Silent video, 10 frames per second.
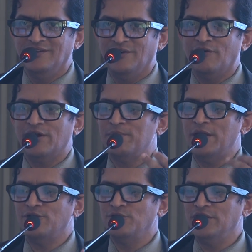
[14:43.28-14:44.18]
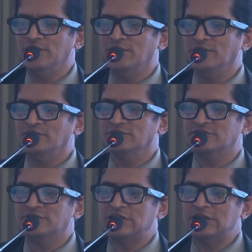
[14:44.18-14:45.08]
Or am I doing a
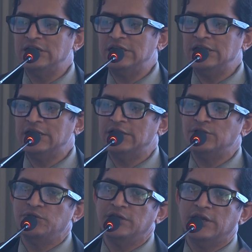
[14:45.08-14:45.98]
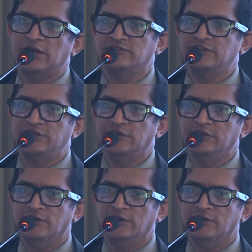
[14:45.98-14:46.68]
screening and doing an RCT?